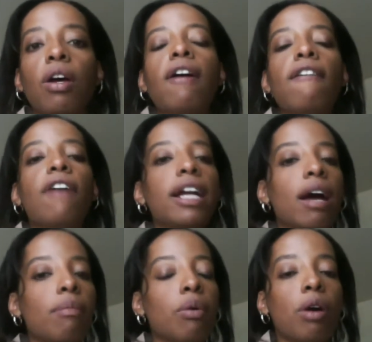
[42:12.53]
find
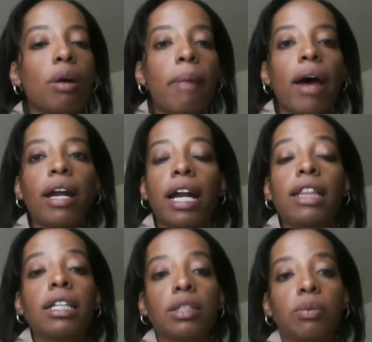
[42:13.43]
out more about it. And I
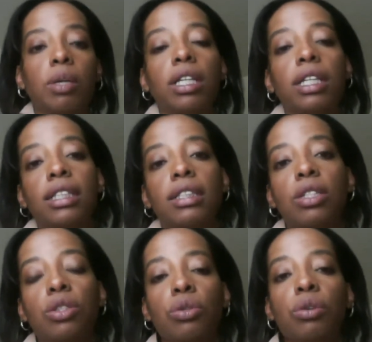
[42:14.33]
think that's one of the things
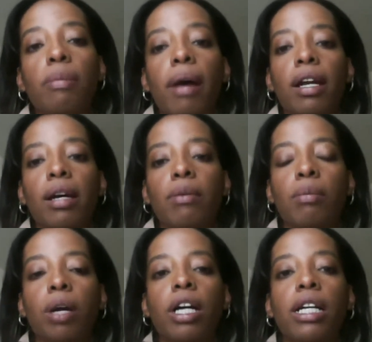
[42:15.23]
that's true about network
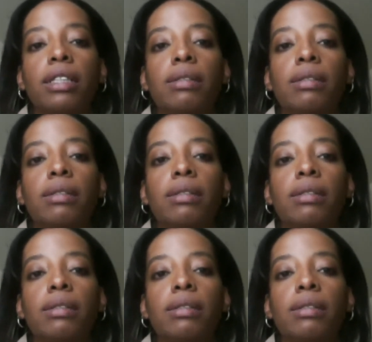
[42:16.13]
marketing,